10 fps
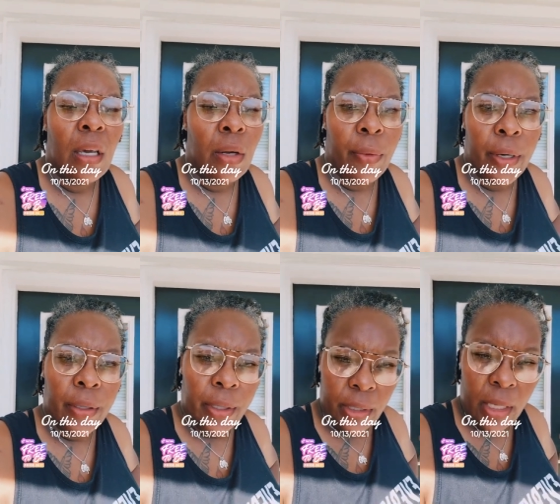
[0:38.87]
And the word
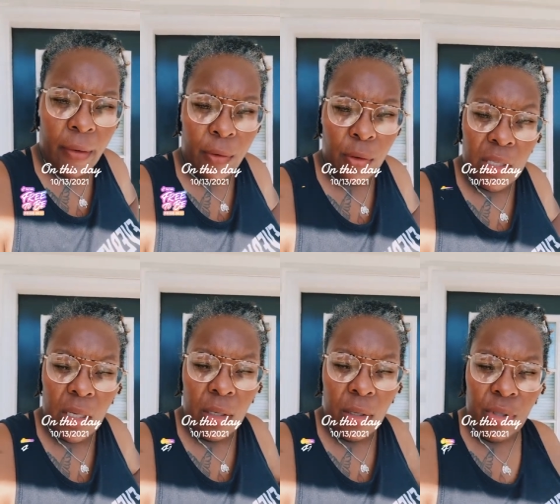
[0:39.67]
does say, if you
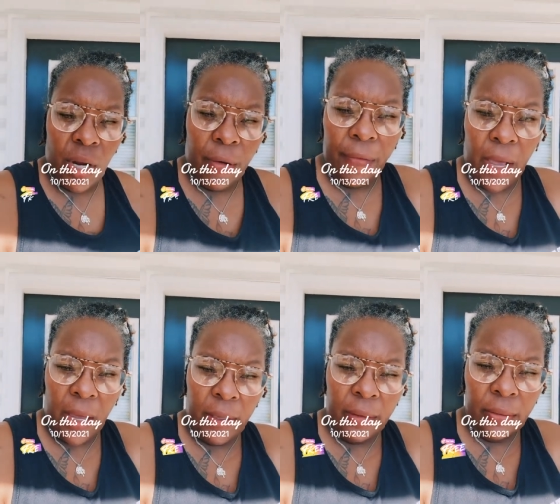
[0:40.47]
seek, you shall
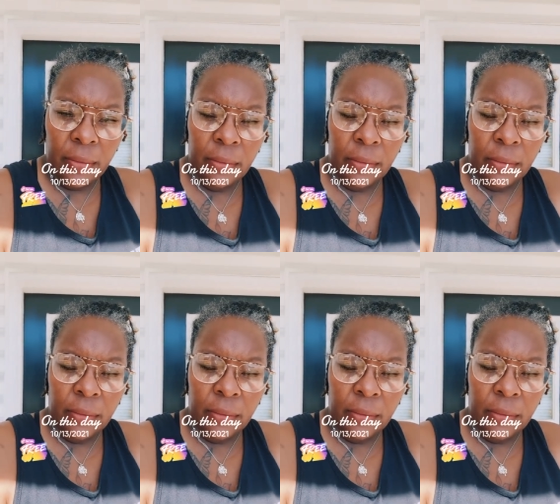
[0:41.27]
find.